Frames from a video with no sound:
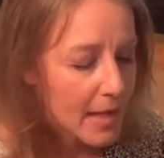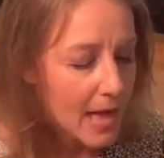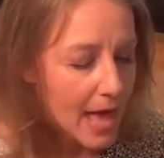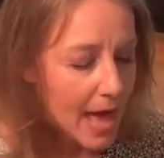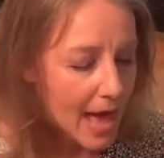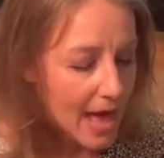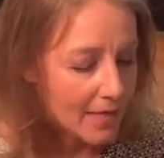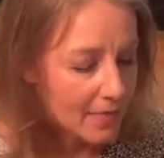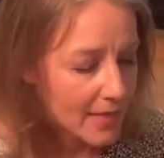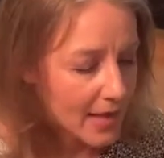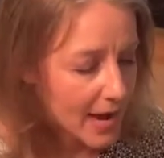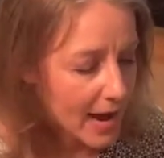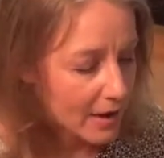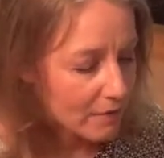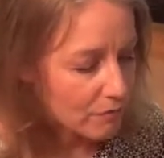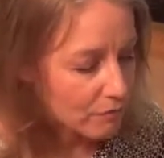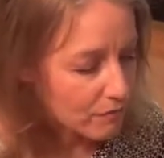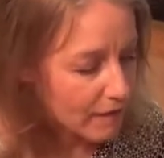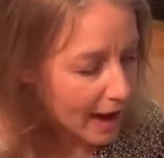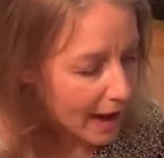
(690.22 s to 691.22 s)
And then I
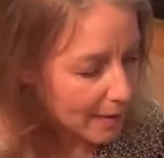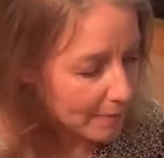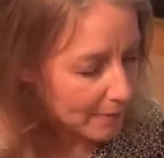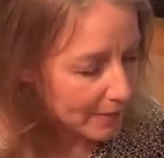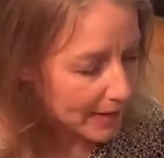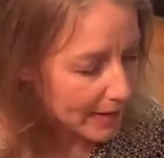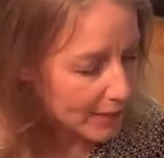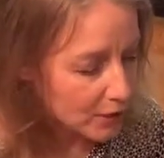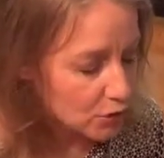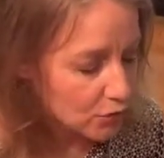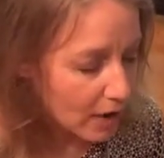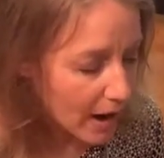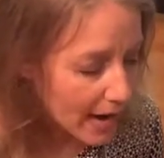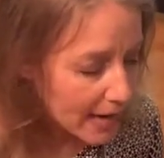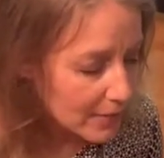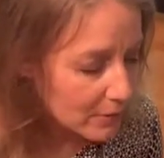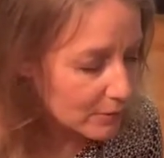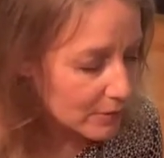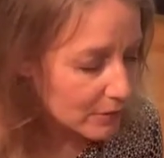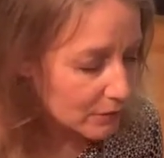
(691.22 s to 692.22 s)
wrap it. I try
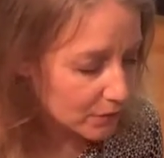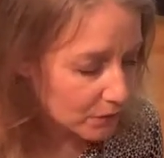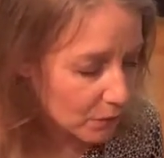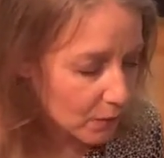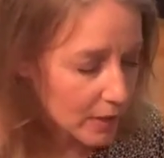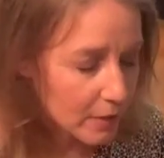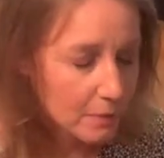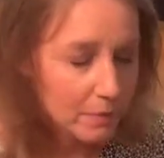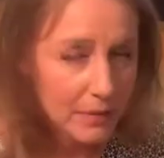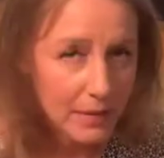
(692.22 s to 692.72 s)
to avoid